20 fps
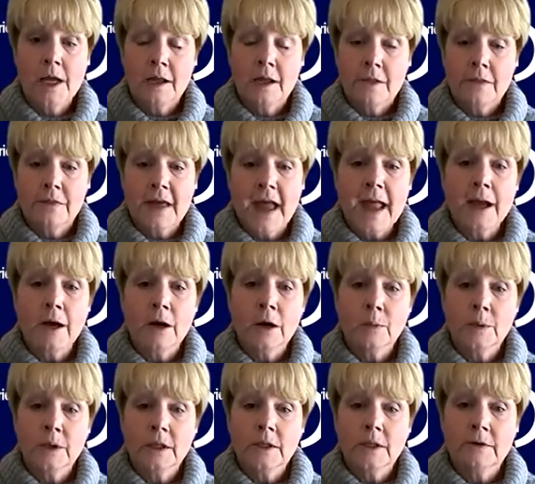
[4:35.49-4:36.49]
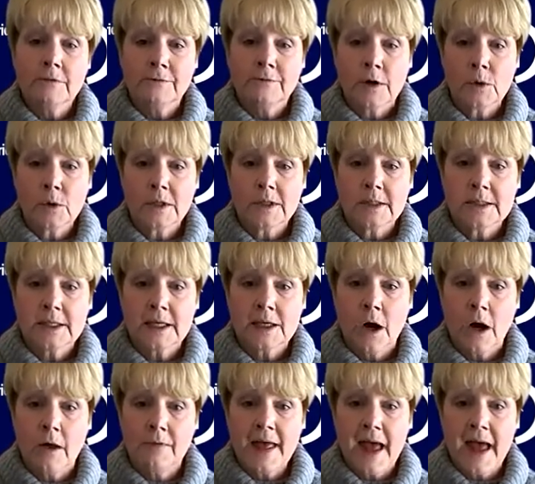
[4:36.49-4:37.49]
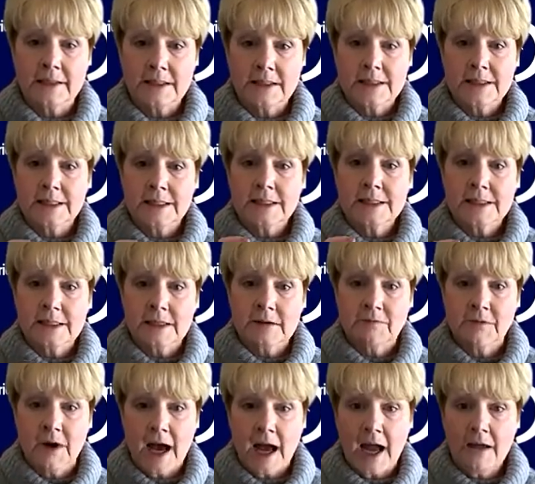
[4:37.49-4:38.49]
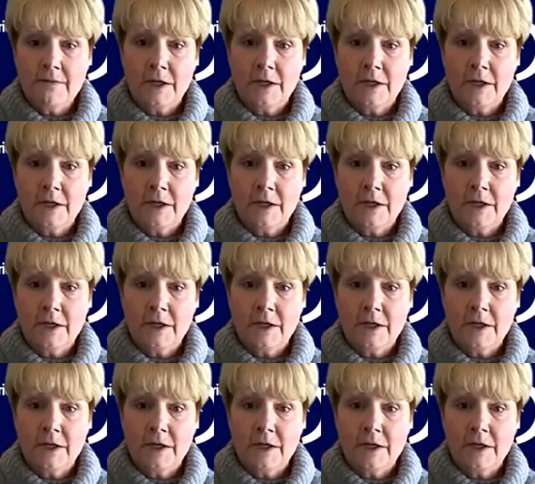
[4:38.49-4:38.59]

They are really focusing on that 65